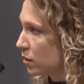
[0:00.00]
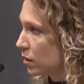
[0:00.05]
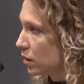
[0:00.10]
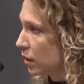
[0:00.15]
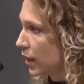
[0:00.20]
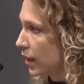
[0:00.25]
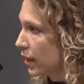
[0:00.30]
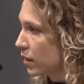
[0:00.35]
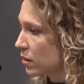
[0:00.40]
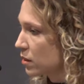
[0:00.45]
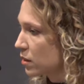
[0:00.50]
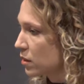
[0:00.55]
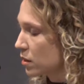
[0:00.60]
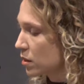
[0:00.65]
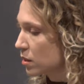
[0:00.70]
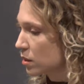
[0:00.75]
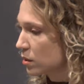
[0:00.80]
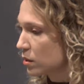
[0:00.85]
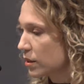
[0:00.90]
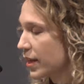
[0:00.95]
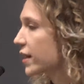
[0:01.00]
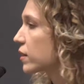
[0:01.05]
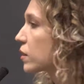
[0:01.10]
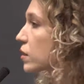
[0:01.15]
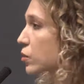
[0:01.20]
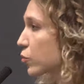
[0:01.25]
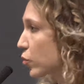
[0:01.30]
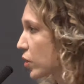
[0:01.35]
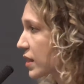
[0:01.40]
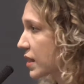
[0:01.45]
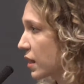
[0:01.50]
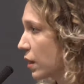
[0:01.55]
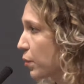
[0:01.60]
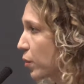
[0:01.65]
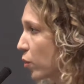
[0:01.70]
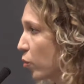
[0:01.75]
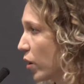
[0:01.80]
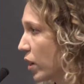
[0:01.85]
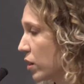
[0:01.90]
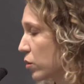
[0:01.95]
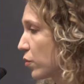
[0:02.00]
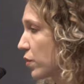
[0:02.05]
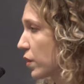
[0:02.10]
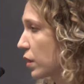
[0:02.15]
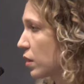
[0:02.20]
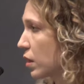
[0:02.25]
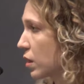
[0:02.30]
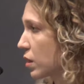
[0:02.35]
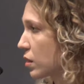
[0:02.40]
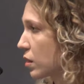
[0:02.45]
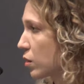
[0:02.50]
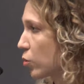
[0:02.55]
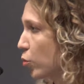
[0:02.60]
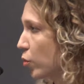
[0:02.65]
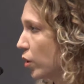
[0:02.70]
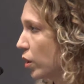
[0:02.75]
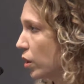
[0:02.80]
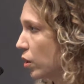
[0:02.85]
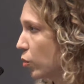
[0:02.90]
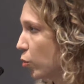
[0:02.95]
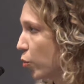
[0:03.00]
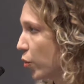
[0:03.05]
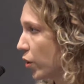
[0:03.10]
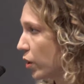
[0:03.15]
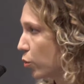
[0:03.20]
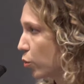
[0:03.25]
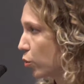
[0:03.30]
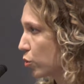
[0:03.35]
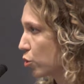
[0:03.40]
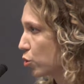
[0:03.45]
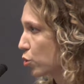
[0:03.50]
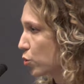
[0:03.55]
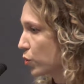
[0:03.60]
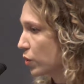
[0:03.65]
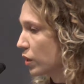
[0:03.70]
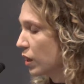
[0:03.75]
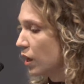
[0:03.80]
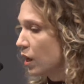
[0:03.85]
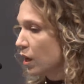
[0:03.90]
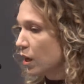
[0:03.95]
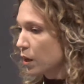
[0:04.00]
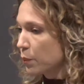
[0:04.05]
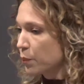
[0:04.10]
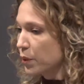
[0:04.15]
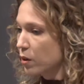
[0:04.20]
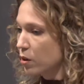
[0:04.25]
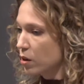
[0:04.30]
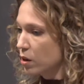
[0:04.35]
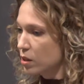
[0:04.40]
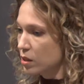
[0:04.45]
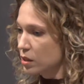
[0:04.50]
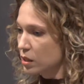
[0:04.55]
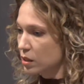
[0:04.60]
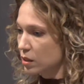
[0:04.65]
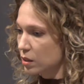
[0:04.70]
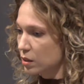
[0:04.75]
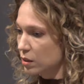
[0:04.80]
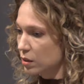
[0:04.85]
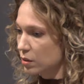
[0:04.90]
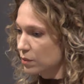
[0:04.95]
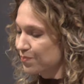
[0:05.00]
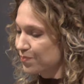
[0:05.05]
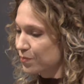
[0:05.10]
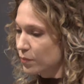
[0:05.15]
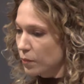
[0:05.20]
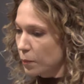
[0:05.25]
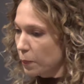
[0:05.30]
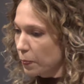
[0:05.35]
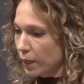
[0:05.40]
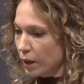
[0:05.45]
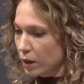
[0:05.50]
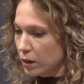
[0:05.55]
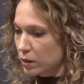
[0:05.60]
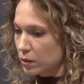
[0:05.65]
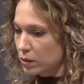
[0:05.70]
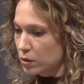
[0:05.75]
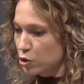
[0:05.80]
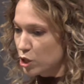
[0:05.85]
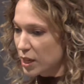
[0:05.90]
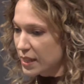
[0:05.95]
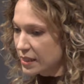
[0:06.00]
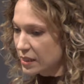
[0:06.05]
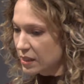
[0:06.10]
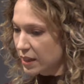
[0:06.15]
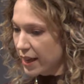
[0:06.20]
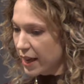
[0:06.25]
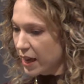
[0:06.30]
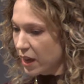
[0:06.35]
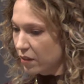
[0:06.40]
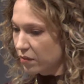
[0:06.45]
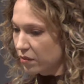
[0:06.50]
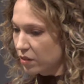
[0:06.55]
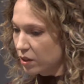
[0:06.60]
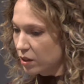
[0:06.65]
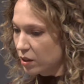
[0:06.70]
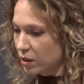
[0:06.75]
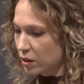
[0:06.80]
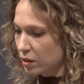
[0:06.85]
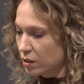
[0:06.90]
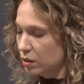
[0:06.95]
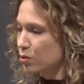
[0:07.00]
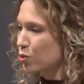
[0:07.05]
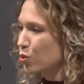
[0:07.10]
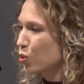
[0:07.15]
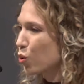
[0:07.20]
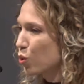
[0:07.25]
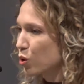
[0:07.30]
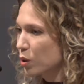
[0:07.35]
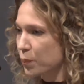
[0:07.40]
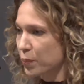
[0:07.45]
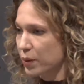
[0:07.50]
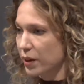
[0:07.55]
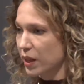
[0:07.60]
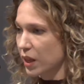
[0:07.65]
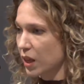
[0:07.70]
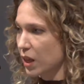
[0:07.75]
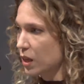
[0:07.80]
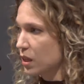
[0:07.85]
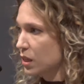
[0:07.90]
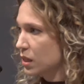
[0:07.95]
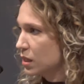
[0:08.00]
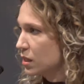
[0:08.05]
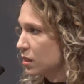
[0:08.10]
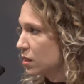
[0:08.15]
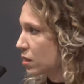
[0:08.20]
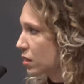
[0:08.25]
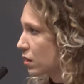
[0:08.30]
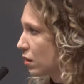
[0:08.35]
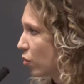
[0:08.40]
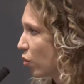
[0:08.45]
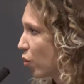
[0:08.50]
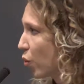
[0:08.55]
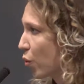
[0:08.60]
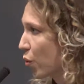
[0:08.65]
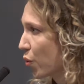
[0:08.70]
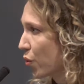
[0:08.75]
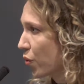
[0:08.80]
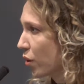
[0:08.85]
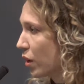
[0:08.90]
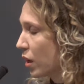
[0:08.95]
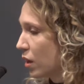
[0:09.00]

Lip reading: And that is, for example, one of the things that we could do. Because just having role plays or